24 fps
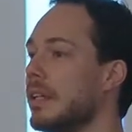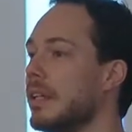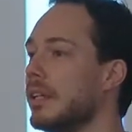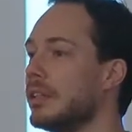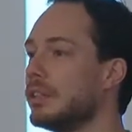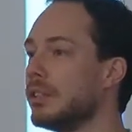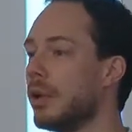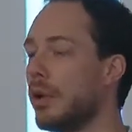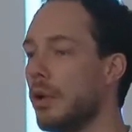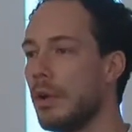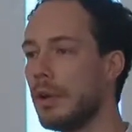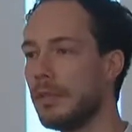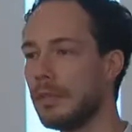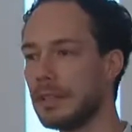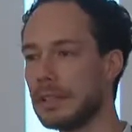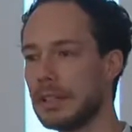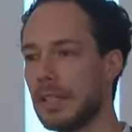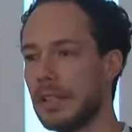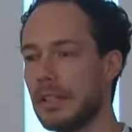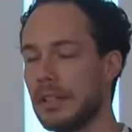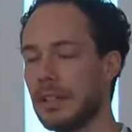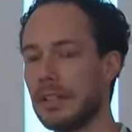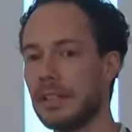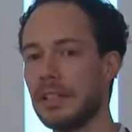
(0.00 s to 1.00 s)
So all of a
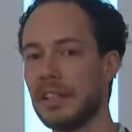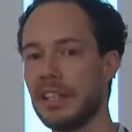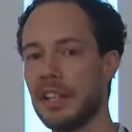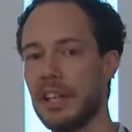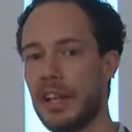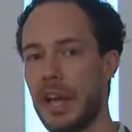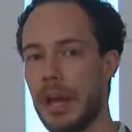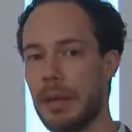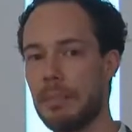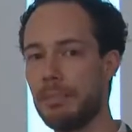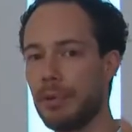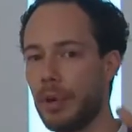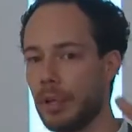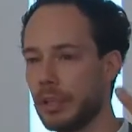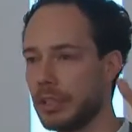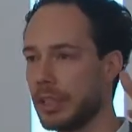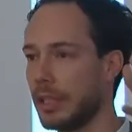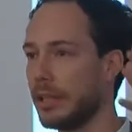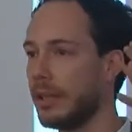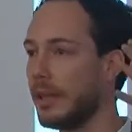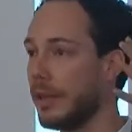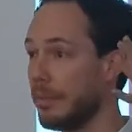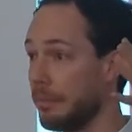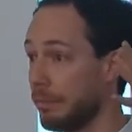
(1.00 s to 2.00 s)
sudden, a
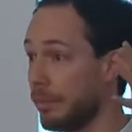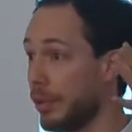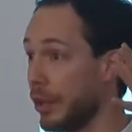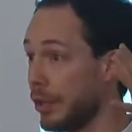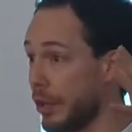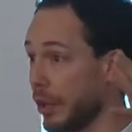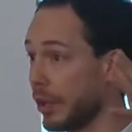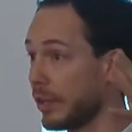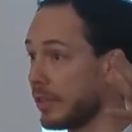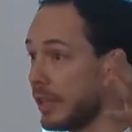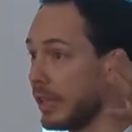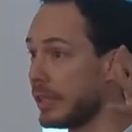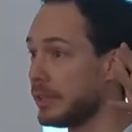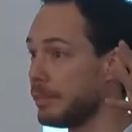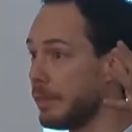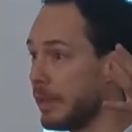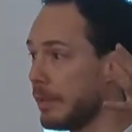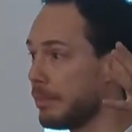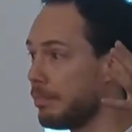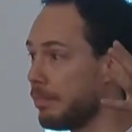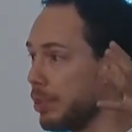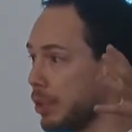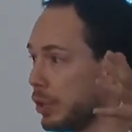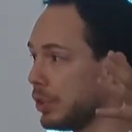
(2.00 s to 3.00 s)
product that's
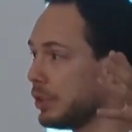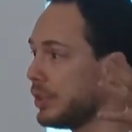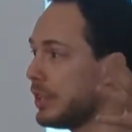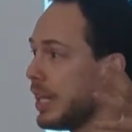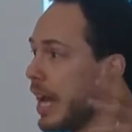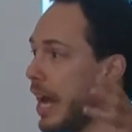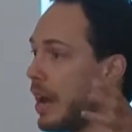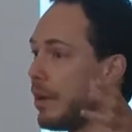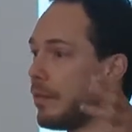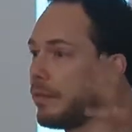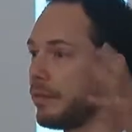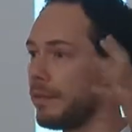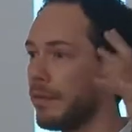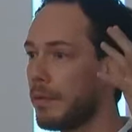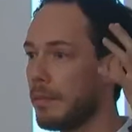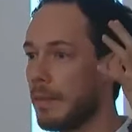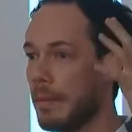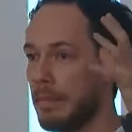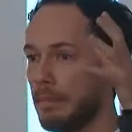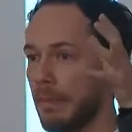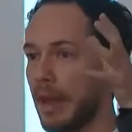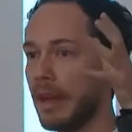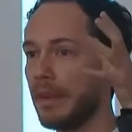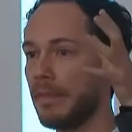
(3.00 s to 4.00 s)
been pushed down from
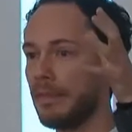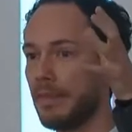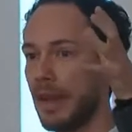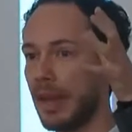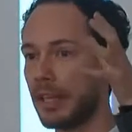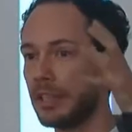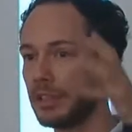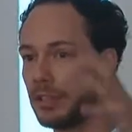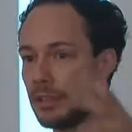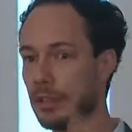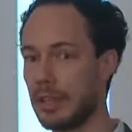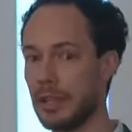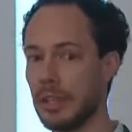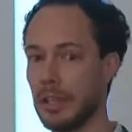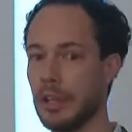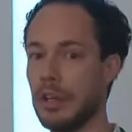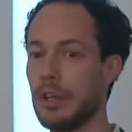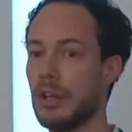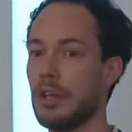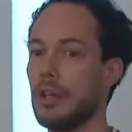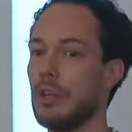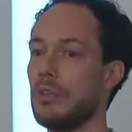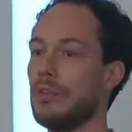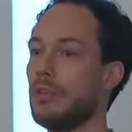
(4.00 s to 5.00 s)
a manufacturer
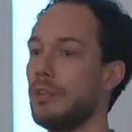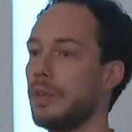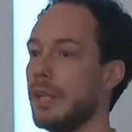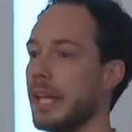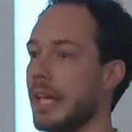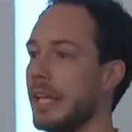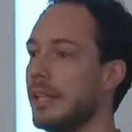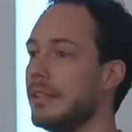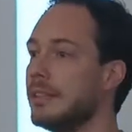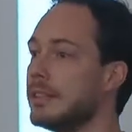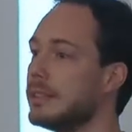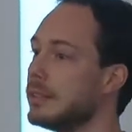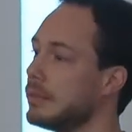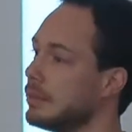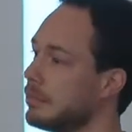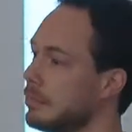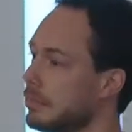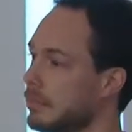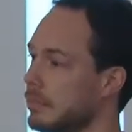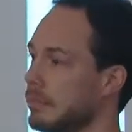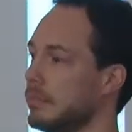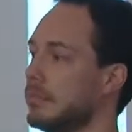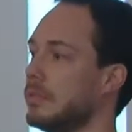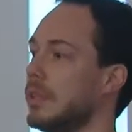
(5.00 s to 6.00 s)
to kids,
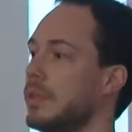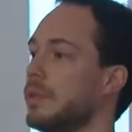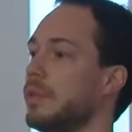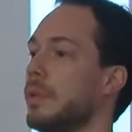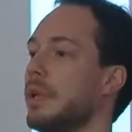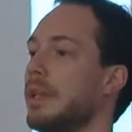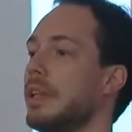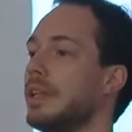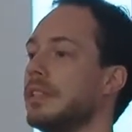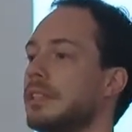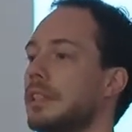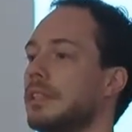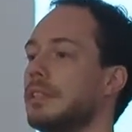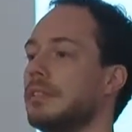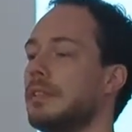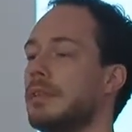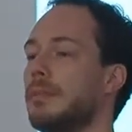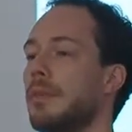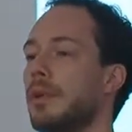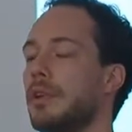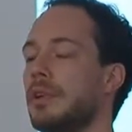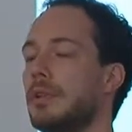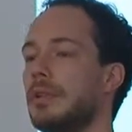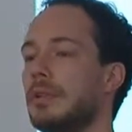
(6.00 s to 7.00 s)
the 20th century
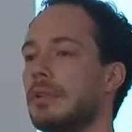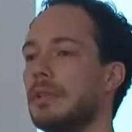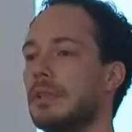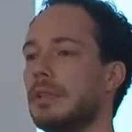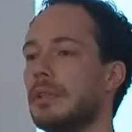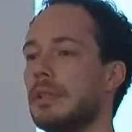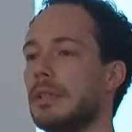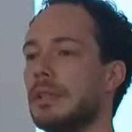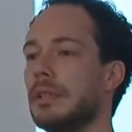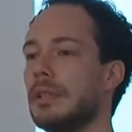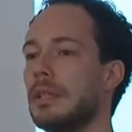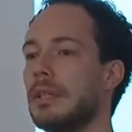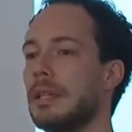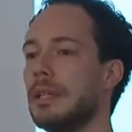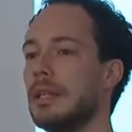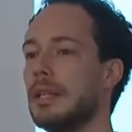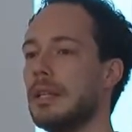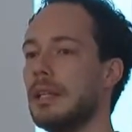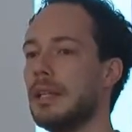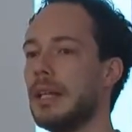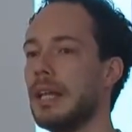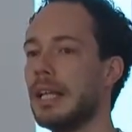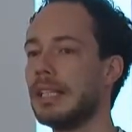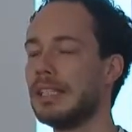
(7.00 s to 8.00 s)
model,
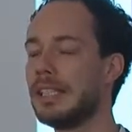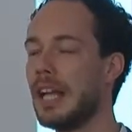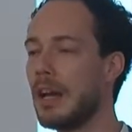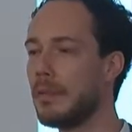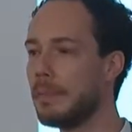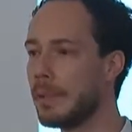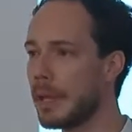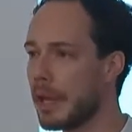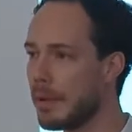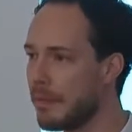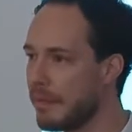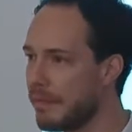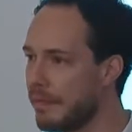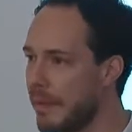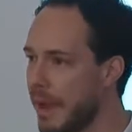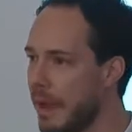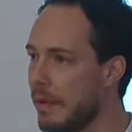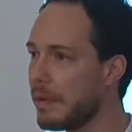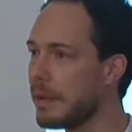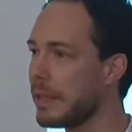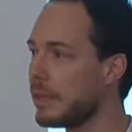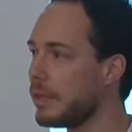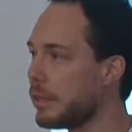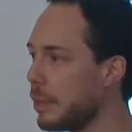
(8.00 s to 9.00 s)
has now become a
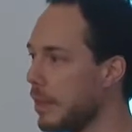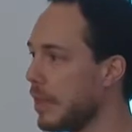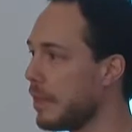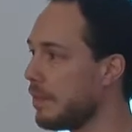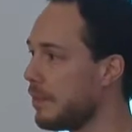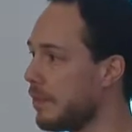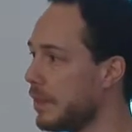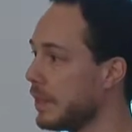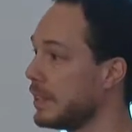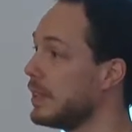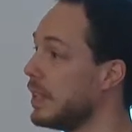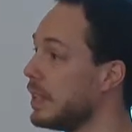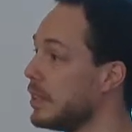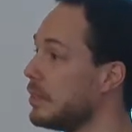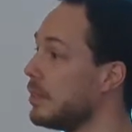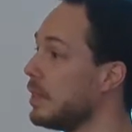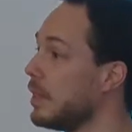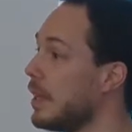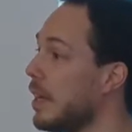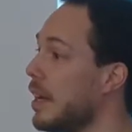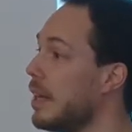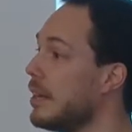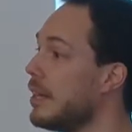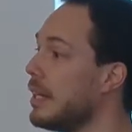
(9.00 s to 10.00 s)
very 21st
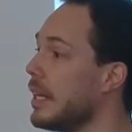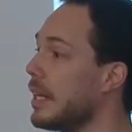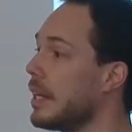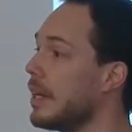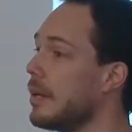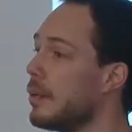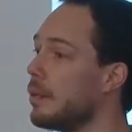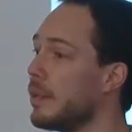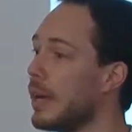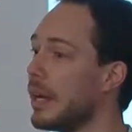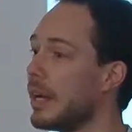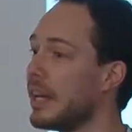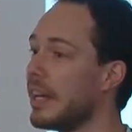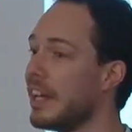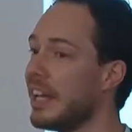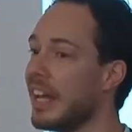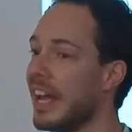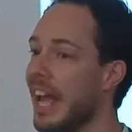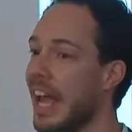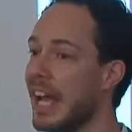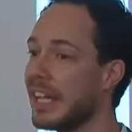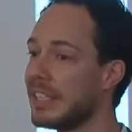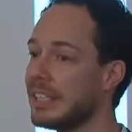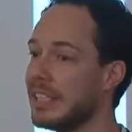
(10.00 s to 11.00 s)
century idea where
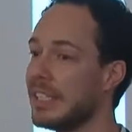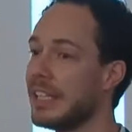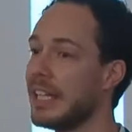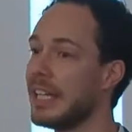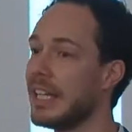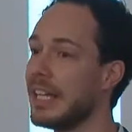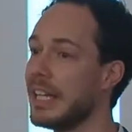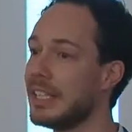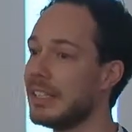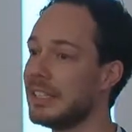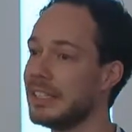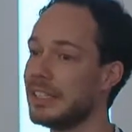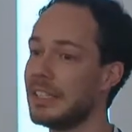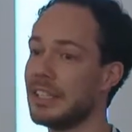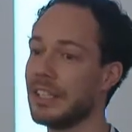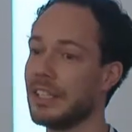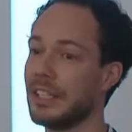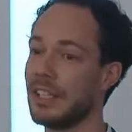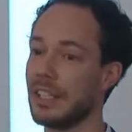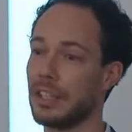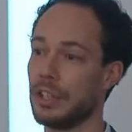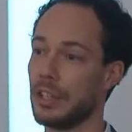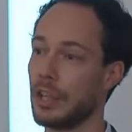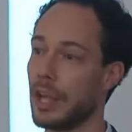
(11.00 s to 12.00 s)
actually it's
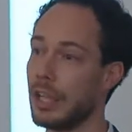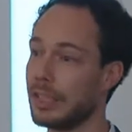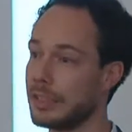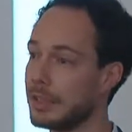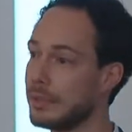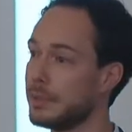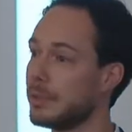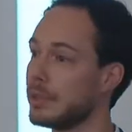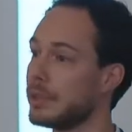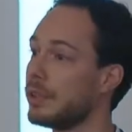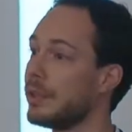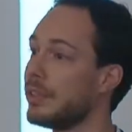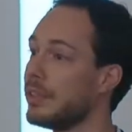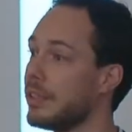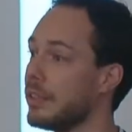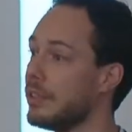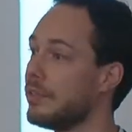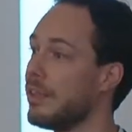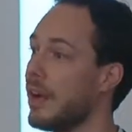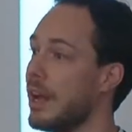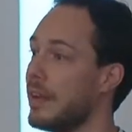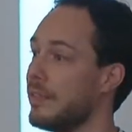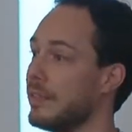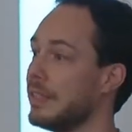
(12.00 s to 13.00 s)
the customers who are in the
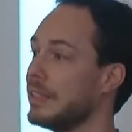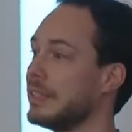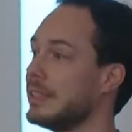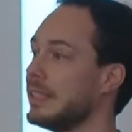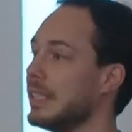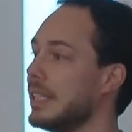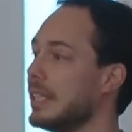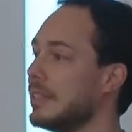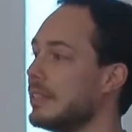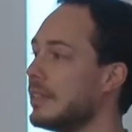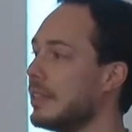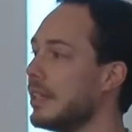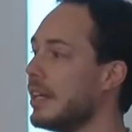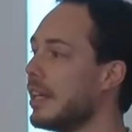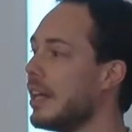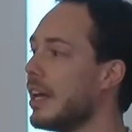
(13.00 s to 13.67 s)
driving seat.